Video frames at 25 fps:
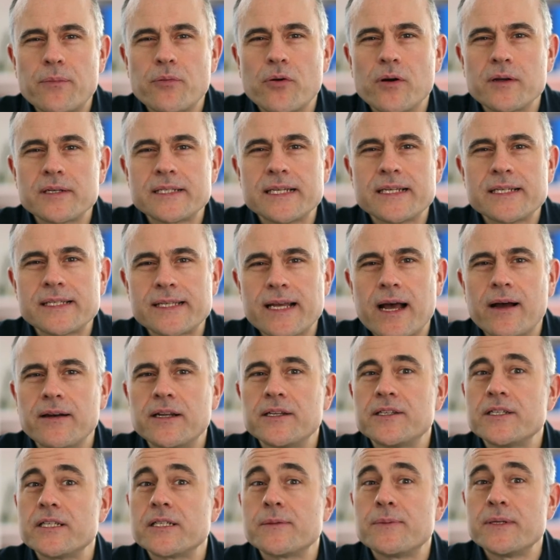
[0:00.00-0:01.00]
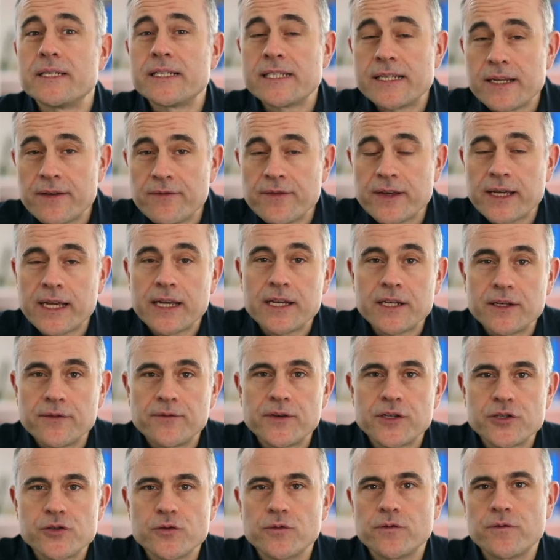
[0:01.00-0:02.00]
process down into specific
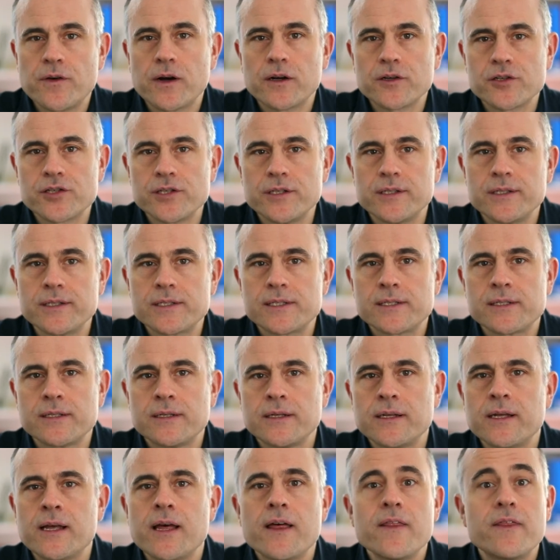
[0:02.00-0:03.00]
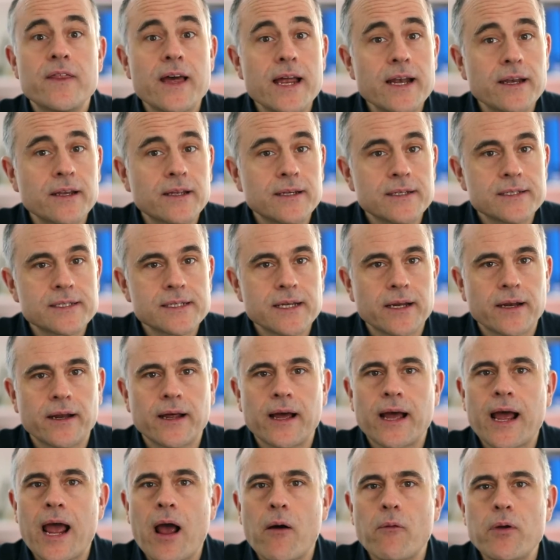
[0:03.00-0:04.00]
individual functions, then
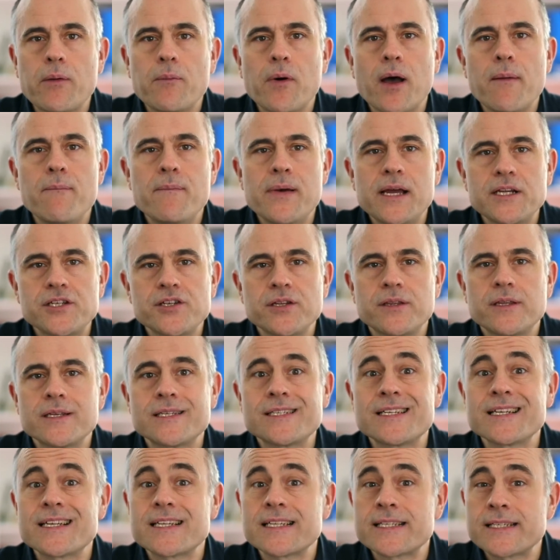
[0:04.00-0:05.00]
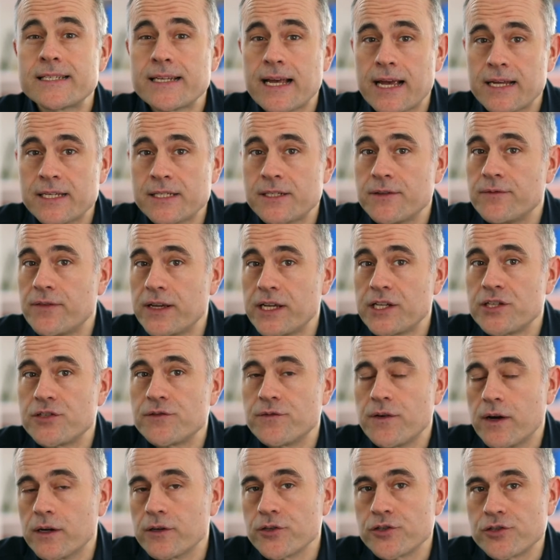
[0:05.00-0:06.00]
consider how we might measure the success of each
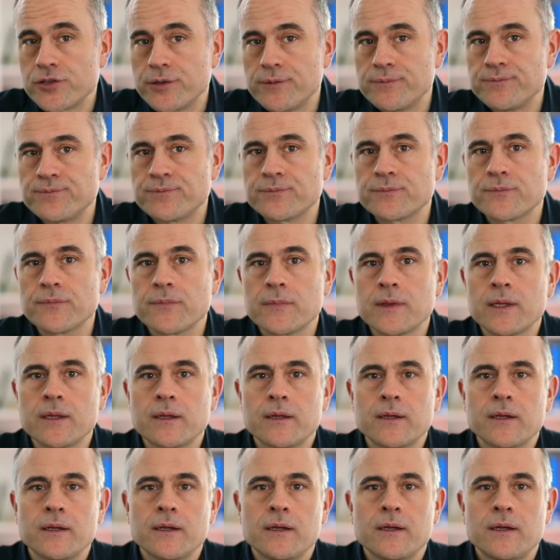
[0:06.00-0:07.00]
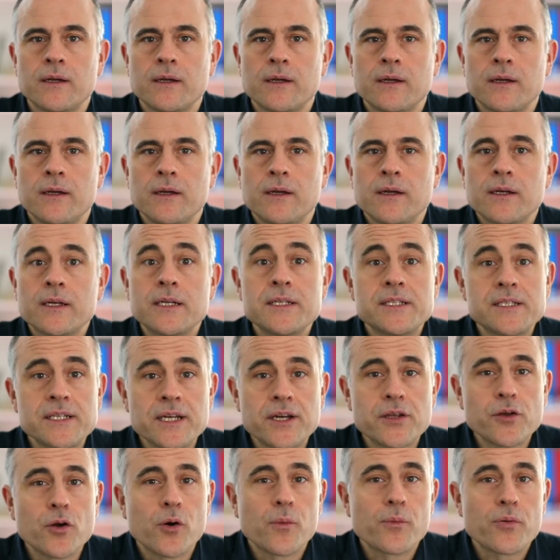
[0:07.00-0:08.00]
function.
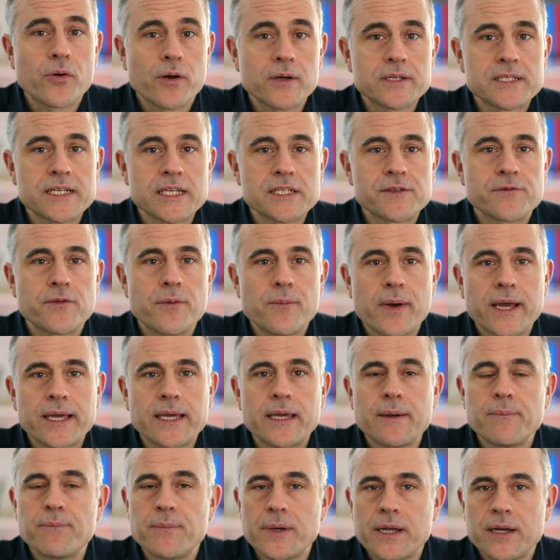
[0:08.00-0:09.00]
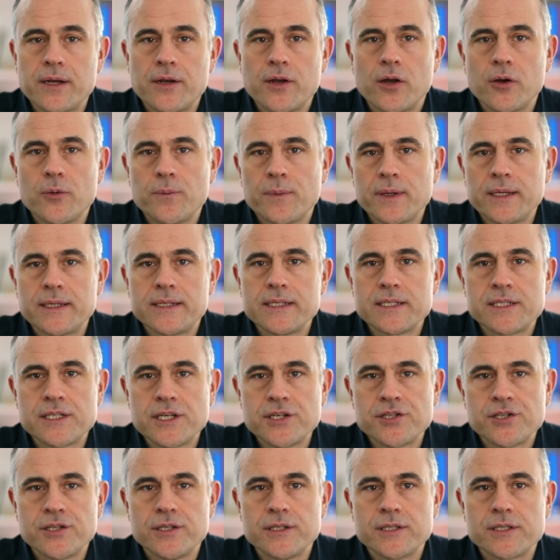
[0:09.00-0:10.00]
Consider your process for making bid-no-bid
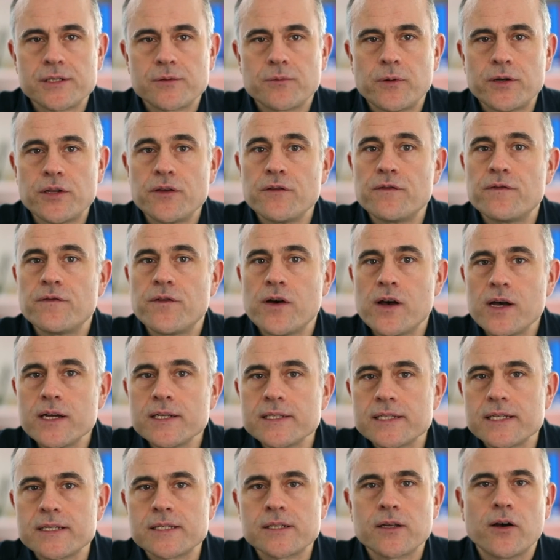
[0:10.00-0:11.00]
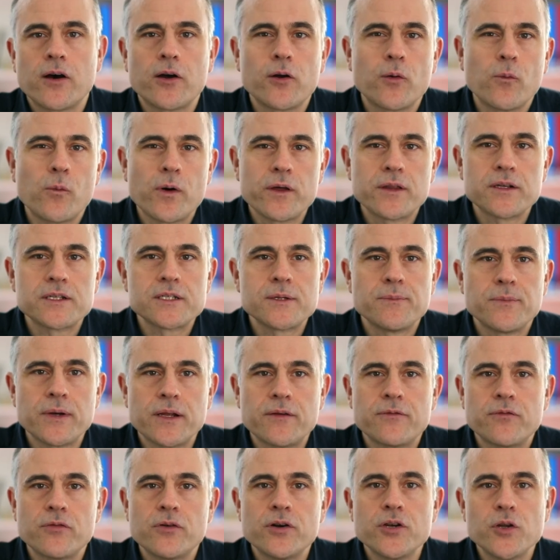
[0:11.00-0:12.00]
decisions when you first decide on whether to
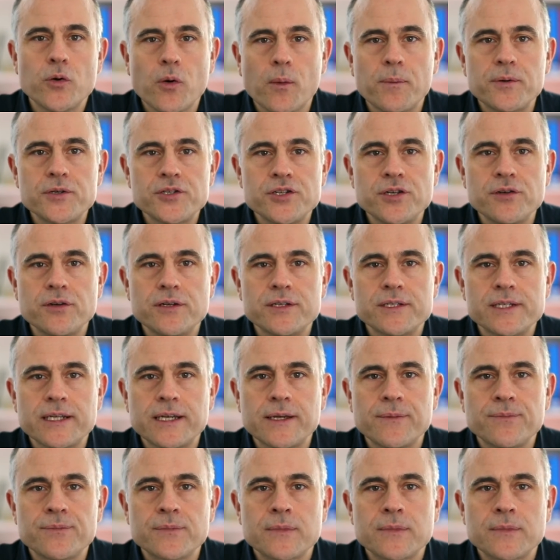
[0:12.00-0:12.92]
bid for a new opportunity.